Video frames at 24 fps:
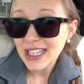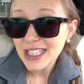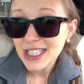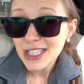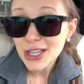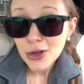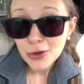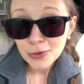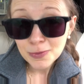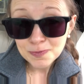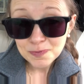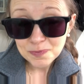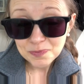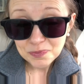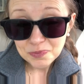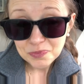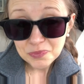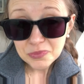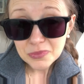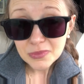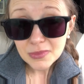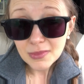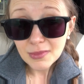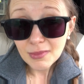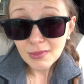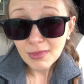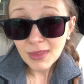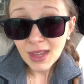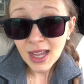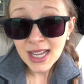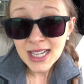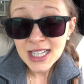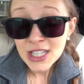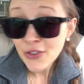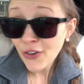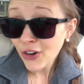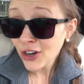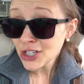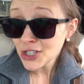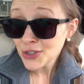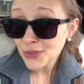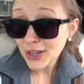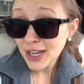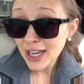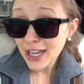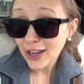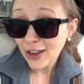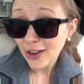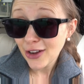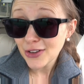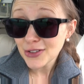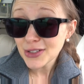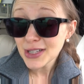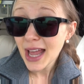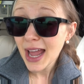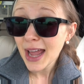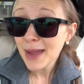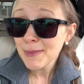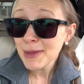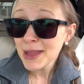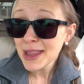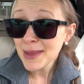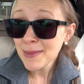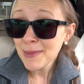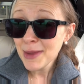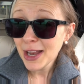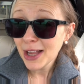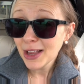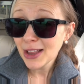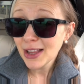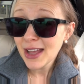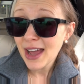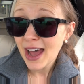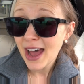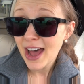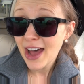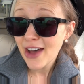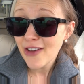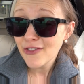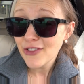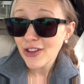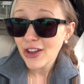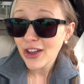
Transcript: So as far as reading goes, I'm in the middle of